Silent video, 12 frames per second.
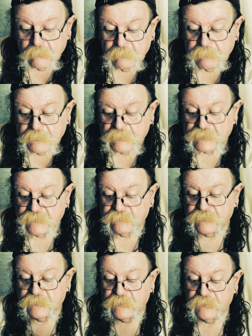part of
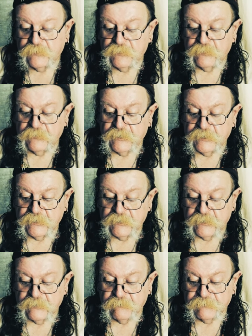a newly
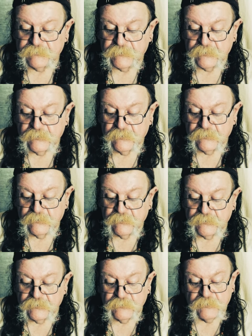um,
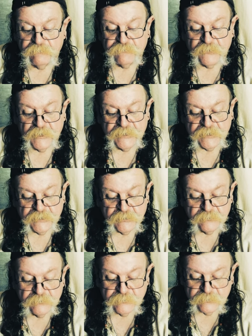unified
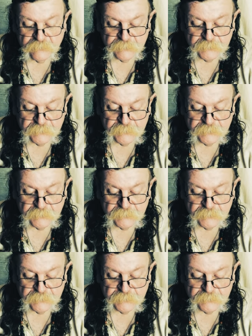England.